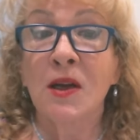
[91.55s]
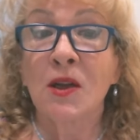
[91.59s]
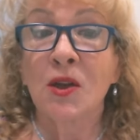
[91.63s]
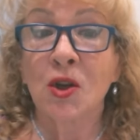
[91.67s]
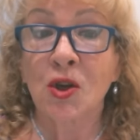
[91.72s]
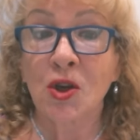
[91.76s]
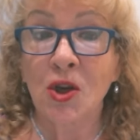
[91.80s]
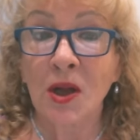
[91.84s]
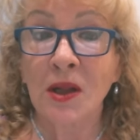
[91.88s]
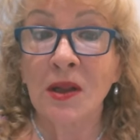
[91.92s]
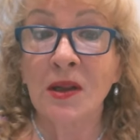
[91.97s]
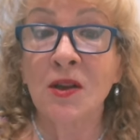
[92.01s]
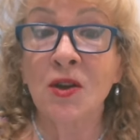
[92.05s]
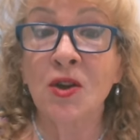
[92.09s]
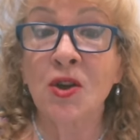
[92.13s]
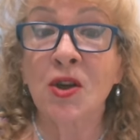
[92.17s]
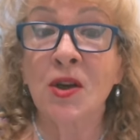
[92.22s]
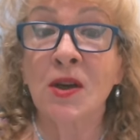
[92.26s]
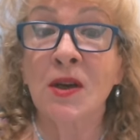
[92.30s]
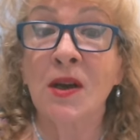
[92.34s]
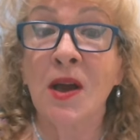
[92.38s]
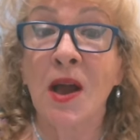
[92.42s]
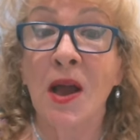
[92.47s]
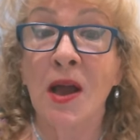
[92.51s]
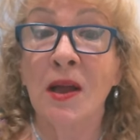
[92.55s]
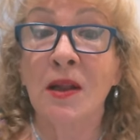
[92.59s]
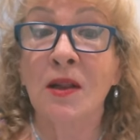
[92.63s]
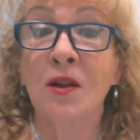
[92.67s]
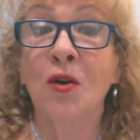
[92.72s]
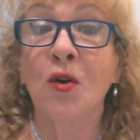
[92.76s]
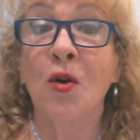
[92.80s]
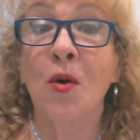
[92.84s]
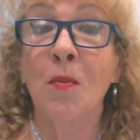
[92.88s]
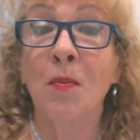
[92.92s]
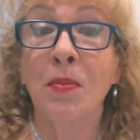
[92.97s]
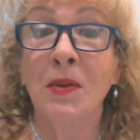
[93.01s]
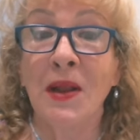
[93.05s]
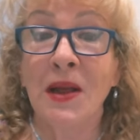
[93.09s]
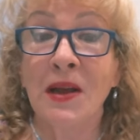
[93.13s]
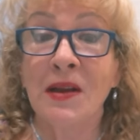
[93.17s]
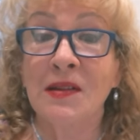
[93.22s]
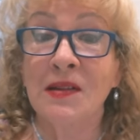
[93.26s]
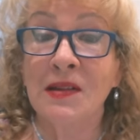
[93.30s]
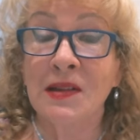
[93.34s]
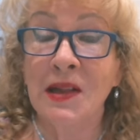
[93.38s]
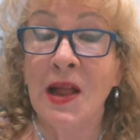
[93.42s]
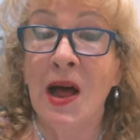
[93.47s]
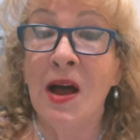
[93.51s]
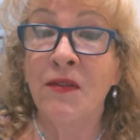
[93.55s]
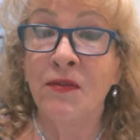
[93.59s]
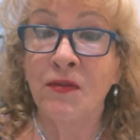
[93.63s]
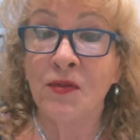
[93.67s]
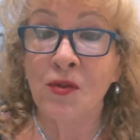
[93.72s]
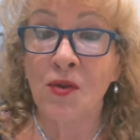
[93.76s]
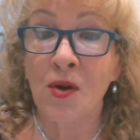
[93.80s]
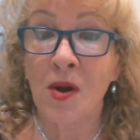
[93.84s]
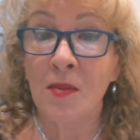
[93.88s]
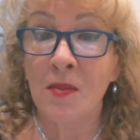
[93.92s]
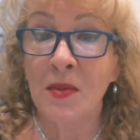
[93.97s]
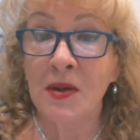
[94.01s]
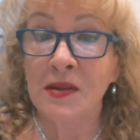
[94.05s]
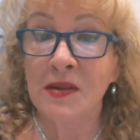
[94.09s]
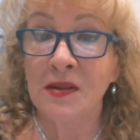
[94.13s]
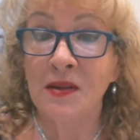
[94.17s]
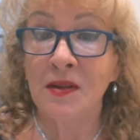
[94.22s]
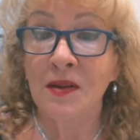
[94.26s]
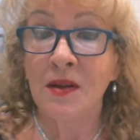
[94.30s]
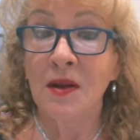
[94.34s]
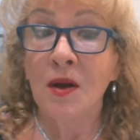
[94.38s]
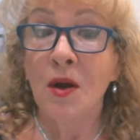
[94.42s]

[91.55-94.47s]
challenging and complex life dramas